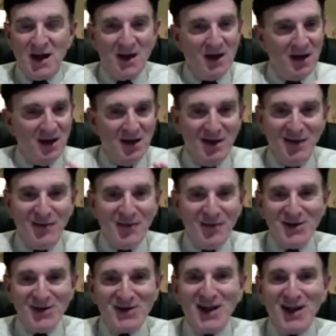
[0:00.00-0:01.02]
I can't give you a
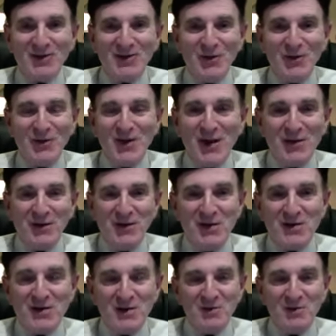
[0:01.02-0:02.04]
discount off their fee.
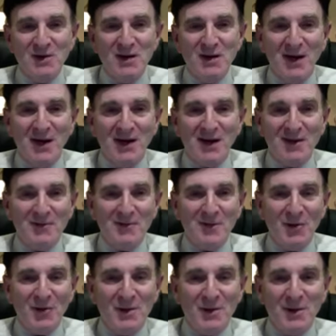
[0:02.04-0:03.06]
So I
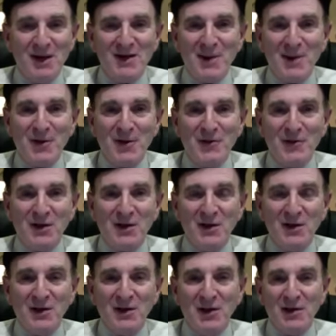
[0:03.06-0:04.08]
want to make that perfectly
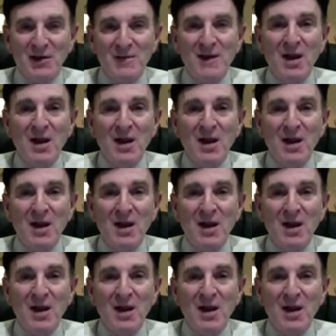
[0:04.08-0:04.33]
clear.